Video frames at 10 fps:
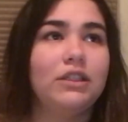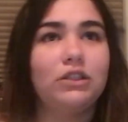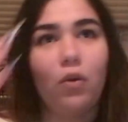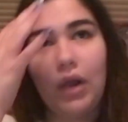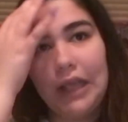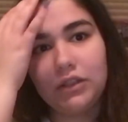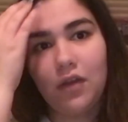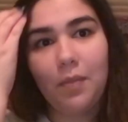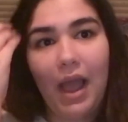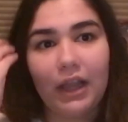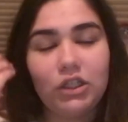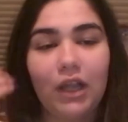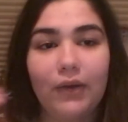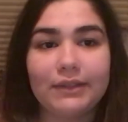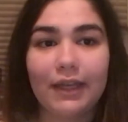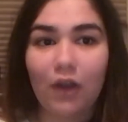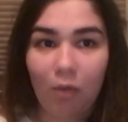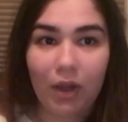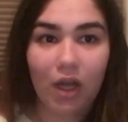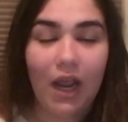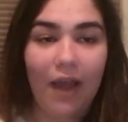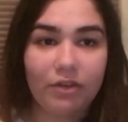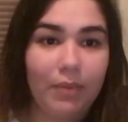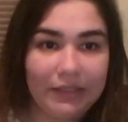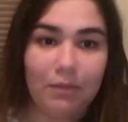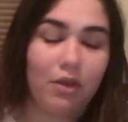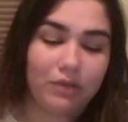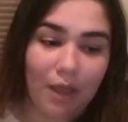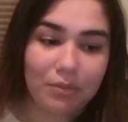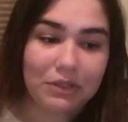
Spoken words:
And so when I saw the packaging, I was like, oh my god, I have to pick some of those up.